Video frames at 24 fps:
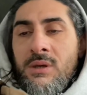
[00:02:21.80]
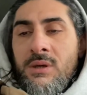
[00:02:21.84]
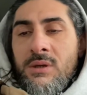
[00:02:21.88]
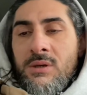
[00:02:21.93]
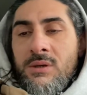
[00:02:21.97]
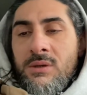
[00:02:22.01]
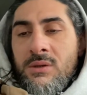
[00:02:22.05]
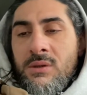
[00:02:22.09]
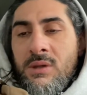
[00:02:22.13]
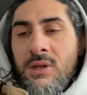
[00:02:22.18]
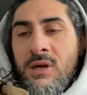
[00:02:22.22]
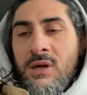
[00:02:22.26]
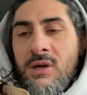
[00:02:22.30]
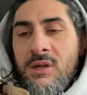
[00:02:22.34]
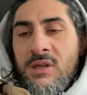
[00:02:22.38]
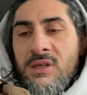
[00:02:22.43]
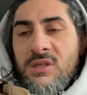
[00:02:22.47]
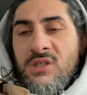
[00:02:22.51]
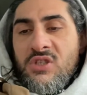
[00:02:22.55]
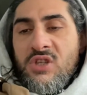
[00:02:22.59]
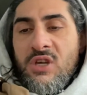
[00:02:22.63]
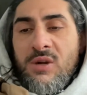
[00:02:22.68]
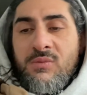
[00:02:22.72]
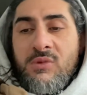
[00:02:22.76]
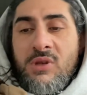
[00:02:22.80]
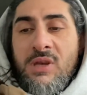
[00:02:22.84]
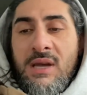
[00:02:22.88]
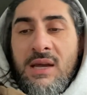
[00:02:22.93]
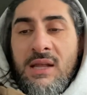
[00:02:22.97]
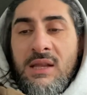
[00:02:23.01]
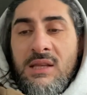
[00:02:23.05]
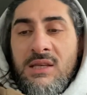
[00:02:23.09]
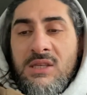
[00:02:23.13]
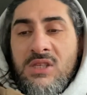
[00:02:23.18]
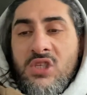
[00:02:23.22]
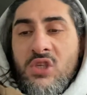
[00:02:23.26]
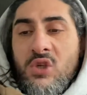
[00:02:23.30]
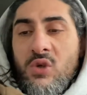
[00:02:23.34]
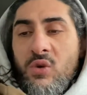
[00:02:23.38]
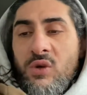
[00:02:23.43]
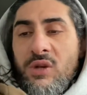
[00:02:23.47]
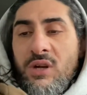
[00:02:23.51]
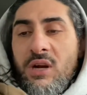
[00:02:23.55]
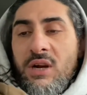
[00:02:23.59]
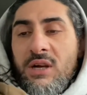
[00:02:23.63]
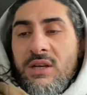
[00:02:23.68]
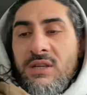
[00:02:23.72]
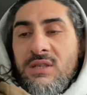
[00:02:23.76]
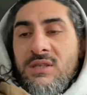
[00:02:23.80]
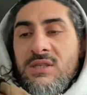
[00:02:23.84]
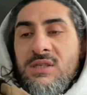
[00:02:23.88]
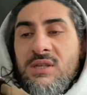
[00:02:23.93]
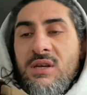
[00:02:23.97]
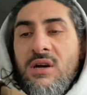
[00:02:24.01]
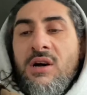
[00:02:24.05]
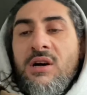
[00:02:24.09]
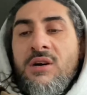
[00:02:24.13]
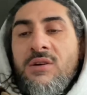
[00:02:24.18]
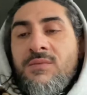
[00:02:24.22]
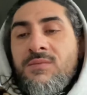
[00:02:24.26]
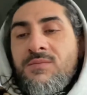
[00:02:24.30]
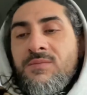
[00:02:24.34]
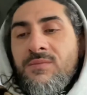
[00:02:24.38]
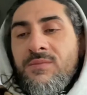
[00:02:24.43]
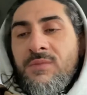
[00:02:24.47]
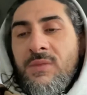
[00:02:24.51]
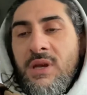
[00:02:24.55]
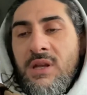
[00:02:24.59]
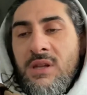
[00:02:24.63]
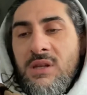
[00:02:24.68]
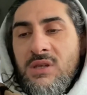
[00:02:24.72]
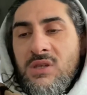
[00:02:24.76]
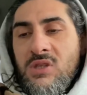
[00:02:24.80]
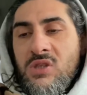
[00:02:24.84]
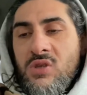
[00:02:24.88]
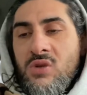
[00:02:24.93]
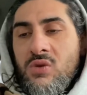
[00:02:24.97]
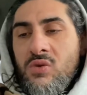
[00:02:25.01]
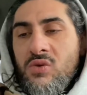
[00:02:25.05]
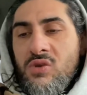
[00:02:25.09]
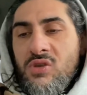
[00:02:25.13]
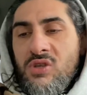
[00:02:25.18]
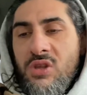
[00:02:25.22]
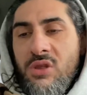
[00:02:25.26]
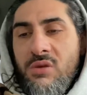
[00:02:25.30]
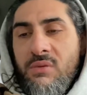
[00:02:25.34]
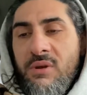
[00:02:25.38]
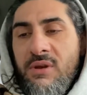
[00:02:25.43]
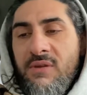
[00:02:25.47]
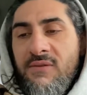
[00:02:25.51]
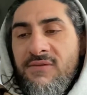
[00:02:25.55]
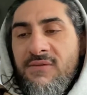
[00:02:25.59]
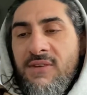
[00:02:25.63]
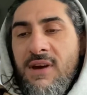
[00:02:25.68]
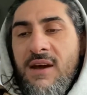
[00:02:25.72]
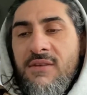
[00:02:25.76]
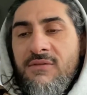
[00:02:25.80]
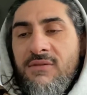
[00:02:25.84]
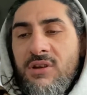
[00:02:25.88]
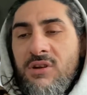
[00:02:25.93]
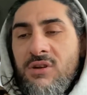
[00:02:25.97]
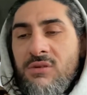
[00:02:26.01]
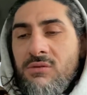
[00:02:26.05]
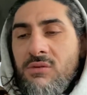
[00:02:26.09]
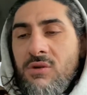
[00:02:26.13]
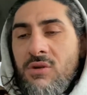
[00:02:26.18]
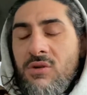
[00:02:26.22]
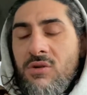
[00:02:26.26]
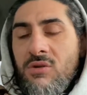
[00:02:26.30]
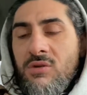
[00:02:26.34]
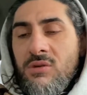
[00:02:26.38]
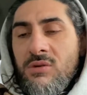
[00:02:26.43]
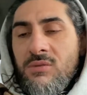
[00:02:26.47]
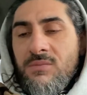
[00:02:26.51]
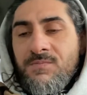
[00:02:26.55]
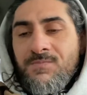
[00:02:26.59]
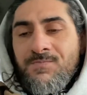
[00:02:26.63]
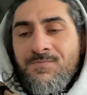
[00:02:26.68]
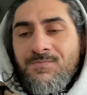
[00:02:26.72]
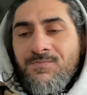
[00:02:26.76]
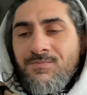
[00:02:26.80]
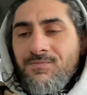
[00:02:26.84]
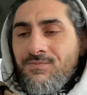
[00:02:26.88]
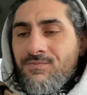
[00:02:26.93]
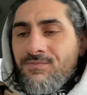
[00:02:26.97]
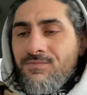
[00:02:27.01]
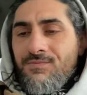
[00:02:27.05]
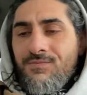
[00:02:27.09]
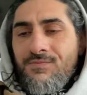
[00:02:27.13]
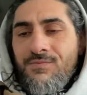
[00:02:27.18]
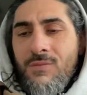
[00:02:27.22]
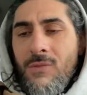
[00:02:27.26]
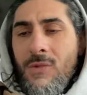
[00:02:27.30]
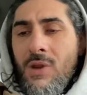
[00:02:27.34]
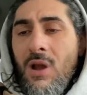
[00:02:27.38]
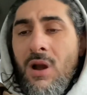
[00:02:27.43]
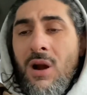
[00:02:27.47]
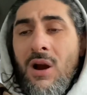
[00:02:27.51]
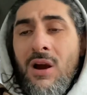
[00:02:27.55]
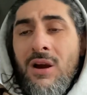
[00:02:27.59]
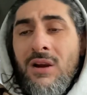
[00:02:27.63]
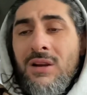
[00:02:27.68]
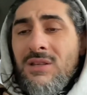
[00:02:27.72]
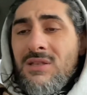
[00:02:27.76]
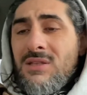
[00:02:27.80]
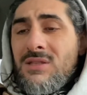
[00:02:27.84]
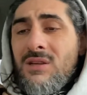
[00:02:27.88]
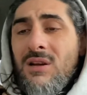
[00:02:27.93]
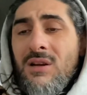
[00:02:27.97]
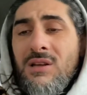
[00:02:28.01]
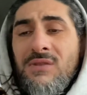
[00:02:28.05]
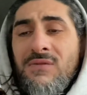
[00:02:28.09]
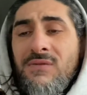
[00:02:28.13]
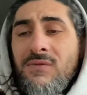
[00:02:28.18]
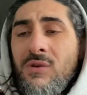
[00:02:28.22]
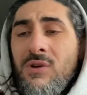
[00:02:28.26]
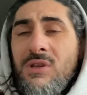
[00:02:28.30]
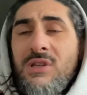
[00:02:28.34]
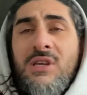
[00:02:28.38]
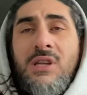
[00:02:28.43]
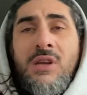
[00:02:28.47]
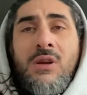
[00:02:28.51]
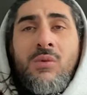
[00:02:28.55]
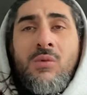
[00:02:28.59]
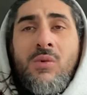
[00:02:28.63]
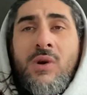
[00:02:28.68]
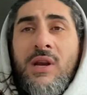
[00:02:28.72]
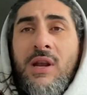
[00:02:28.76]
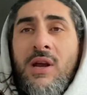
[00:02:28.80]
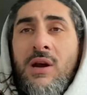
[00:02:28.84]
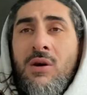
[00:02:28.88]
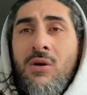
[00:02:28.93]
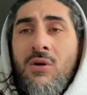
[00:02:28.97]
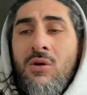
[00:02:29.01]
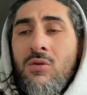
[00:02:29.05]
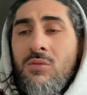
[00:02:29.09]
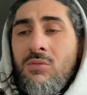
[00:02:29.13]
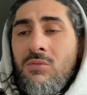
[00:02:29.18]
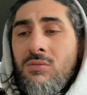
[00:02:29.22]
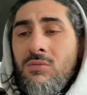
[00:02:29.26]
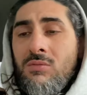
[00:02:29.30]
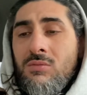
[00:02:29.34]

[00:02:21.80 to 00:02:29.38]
Now let's jump to LSU in Arkansas. LSU is three and five on the road. Arkansas is fourteen and one at home.